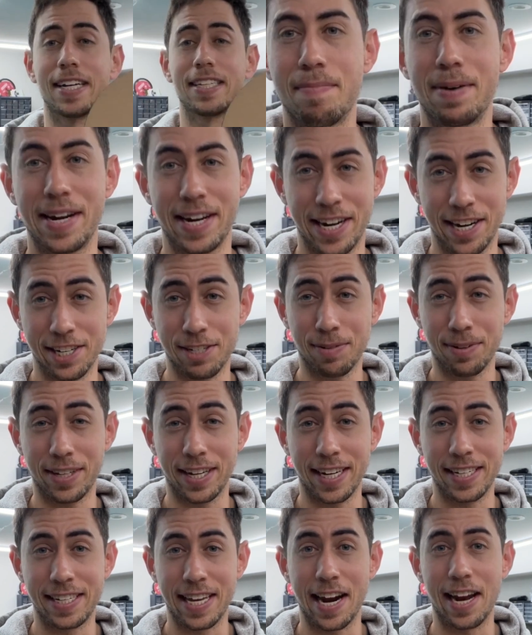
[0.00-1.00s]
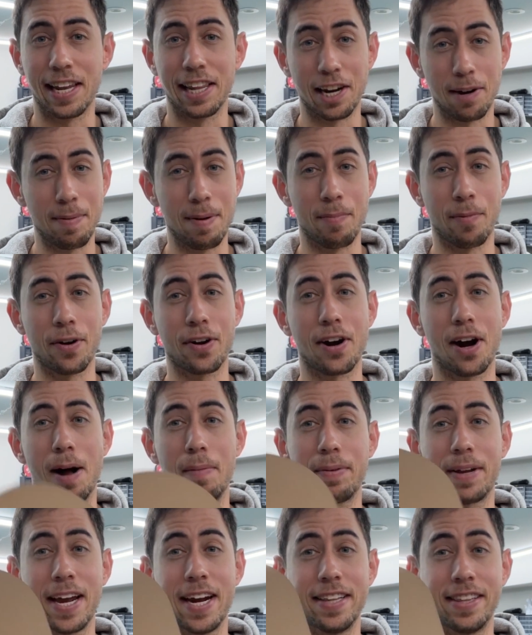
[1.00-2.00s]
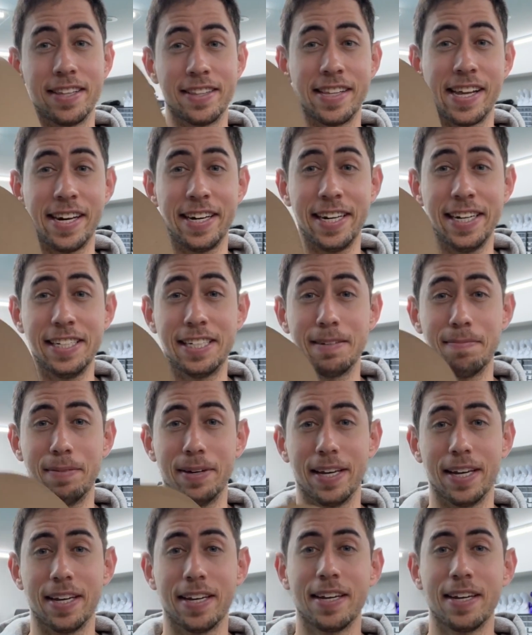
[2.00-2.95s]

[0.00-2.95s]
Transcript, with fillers: But here's where things get a little bit more complicated than they need to be.